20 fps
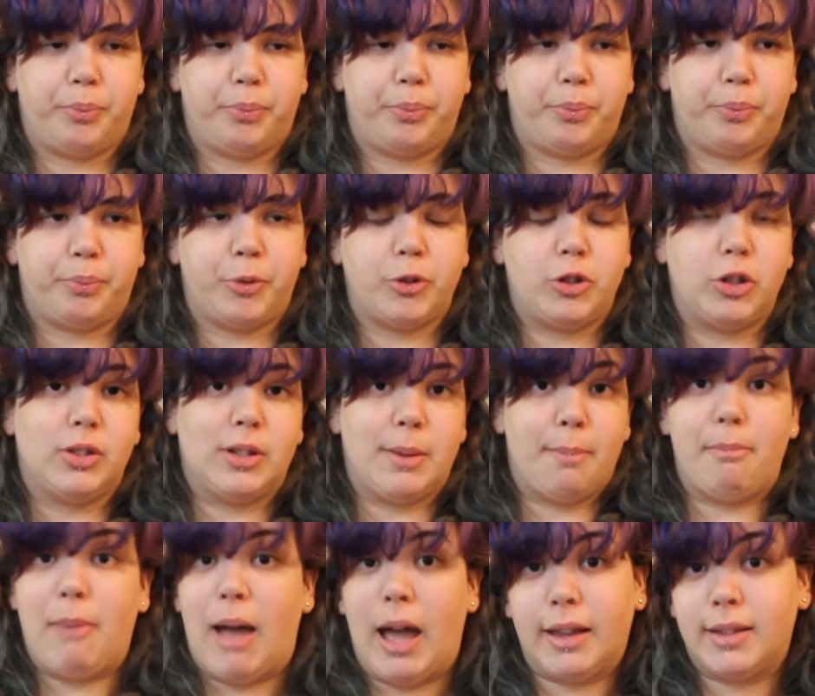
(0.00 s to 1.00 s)
produced a
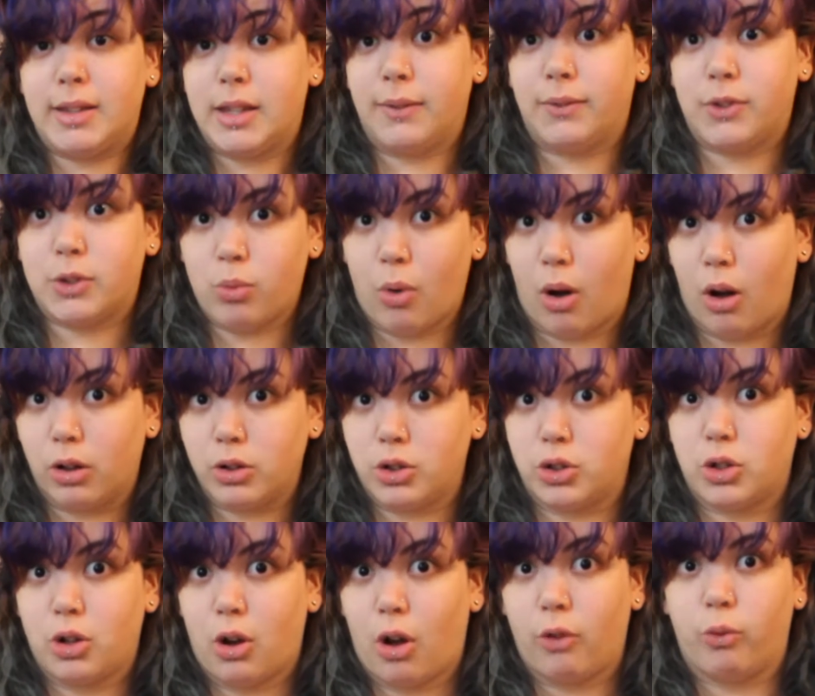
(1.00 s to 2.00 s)
massive
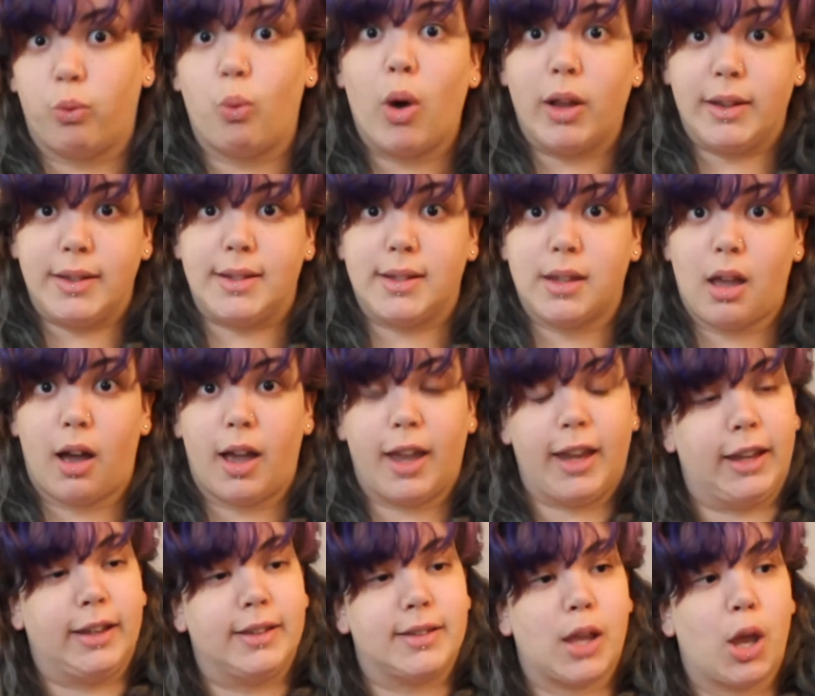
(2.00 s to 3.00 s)
swatch of one
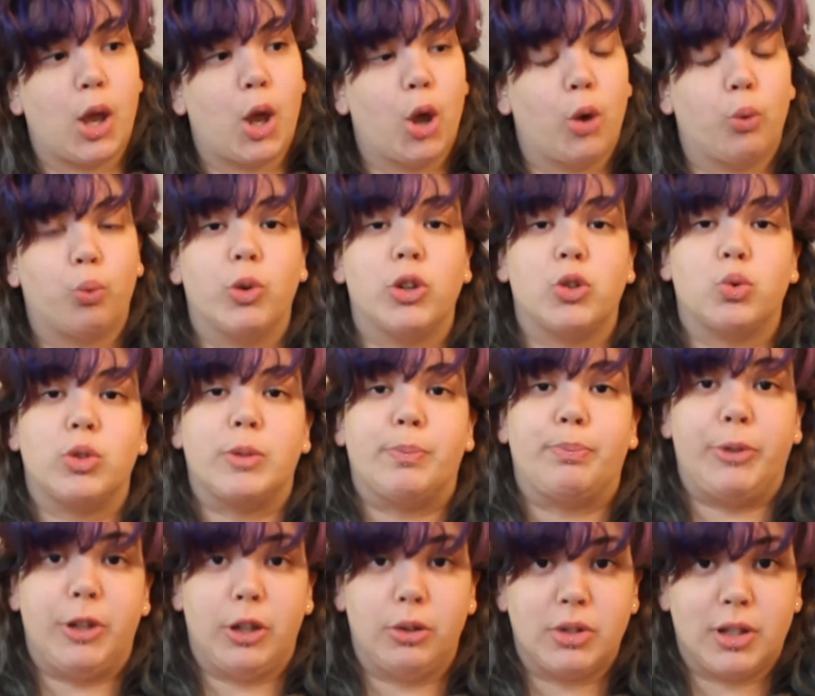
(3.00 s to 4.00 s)
size, which was
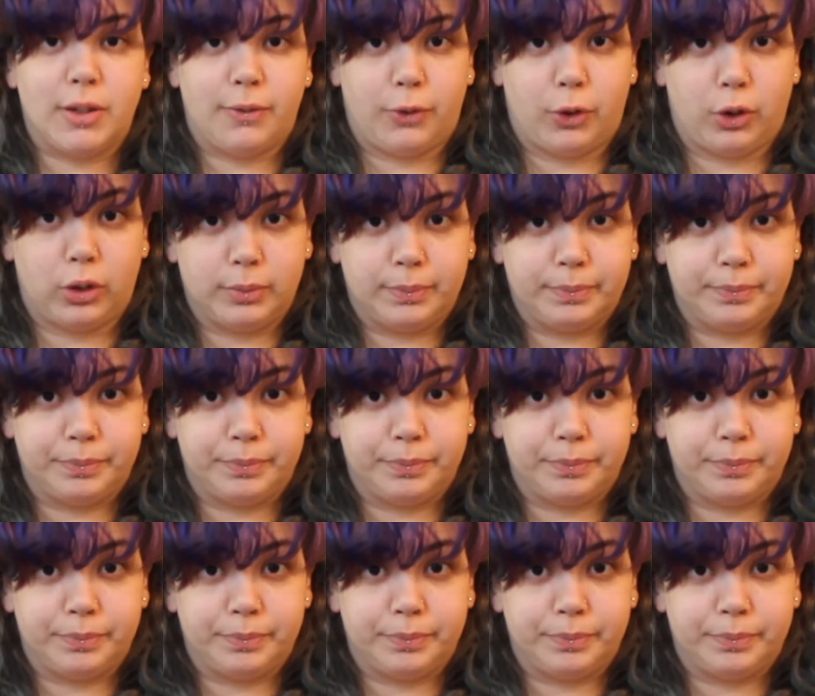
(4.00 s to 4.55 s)
beautiful,